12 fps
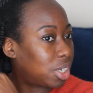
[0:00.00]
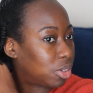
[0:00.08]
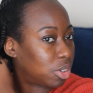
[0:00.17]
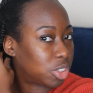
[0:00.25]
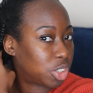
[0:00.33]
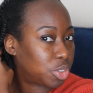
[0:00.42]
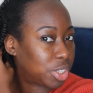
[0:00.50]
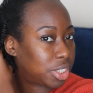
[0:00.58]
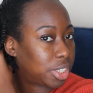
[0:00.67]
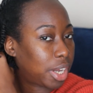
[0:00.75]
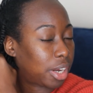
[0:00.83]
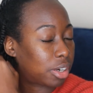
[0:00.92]
out on stretched
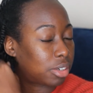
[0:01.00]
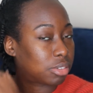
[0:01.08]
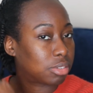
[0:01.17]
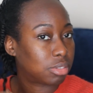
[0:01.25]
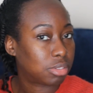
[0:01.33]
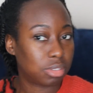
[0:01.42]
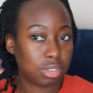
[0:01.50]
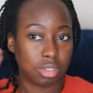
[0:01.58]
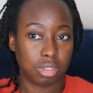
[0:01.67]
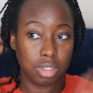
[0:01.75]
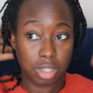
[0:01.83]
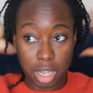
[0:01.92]
hair,
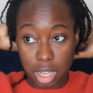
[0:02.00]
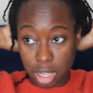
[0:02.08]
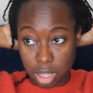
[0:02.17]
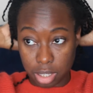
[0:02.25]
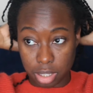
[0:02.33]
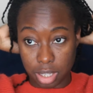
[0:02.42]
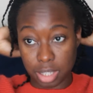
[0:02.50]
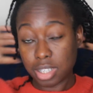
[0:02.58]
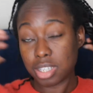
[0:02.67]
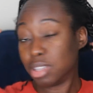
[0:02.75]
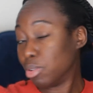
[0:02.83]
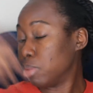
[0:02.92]
and
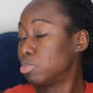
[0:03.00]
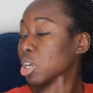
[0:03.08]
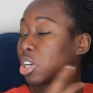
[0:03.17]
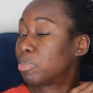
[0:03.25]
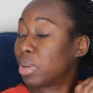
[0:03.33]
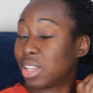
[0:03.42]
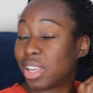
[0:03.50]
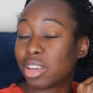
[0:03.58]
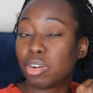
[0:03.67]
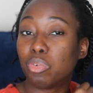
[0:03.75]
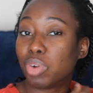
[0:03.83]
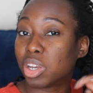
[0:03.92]
this I'm talking about like
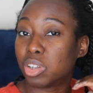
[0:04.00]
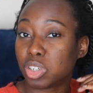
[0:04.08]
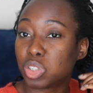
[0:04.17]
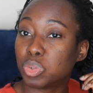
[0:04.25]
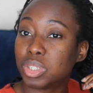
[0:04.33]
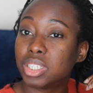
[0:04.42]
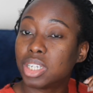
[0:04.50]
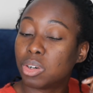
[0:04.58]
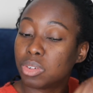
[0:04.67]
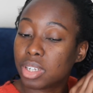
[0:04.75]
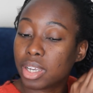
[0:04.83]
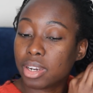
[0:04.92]
a regular twist
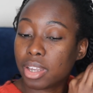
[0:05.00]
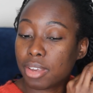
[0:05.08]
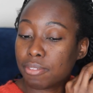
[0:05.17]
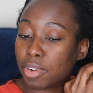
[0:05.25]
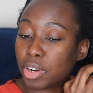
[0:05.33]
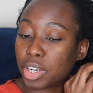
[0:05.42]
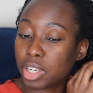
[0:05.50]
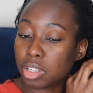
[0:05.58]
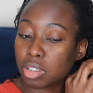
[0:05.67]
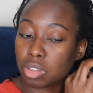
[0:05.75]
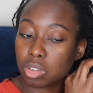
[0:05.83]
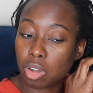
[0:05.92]
out, in a very
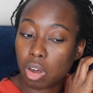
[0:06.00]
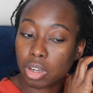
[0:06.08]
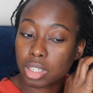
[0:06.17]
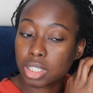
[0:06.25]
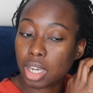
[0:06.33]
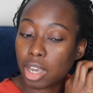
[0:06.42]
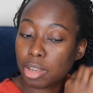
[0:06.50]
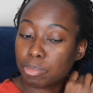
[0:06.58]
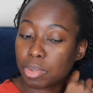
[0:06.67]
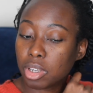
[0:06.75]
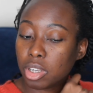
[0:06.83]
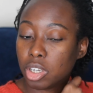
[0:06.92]
long time.
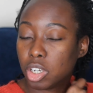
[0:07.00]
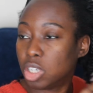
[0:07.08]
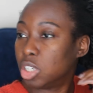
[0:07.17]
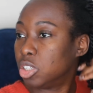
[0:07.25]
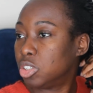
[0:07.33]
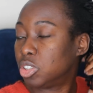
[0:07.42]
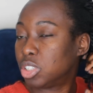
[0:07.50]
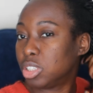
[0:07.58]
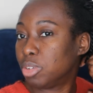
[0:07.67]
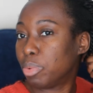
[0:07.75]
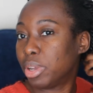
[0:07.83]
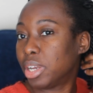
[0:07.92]

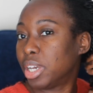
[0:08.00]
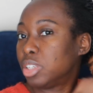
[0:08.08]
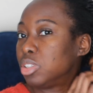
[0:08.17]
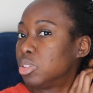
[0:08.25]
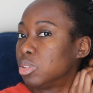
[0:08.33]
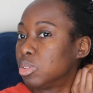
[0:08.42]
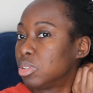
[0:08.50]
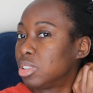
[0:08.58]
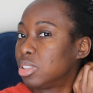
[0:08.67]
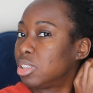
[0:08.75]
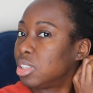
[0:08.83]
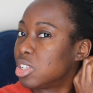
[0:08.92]
Usually when I do
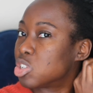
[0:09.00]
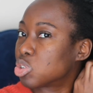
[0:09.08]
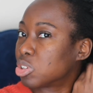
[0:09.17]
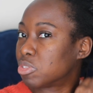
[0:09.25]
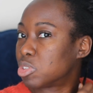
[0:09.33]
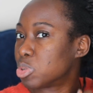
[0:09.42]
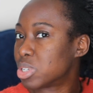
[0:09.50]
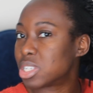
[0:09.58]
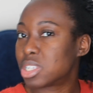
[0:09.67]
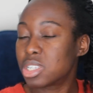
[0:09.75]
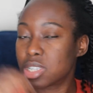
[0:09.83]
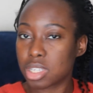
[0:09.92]
these sort of
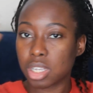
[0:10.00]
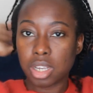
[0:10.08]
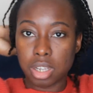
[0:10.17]
twists,